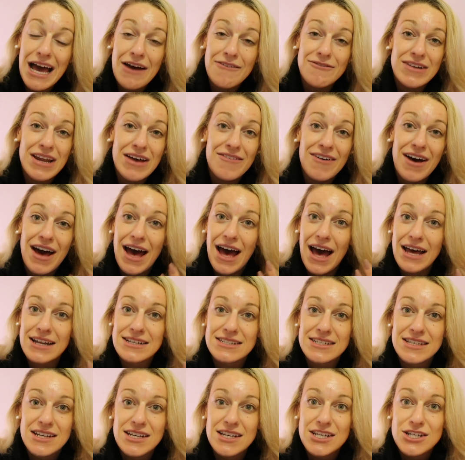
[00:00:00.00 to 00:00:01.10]
I've never
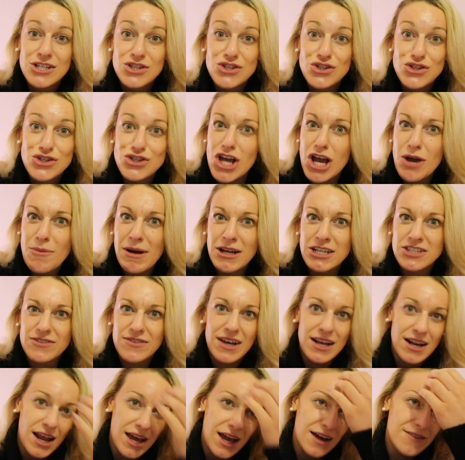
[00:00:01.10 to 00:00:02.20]
had so much of
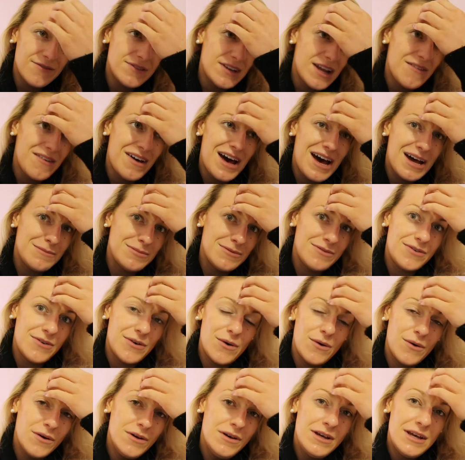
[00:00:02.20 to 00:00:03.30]
it, like, I've never had
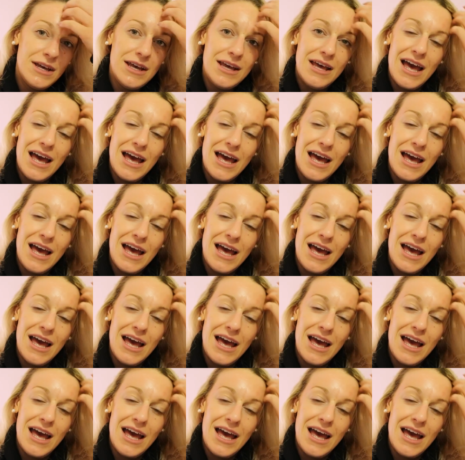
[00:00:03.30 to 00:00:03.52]
before.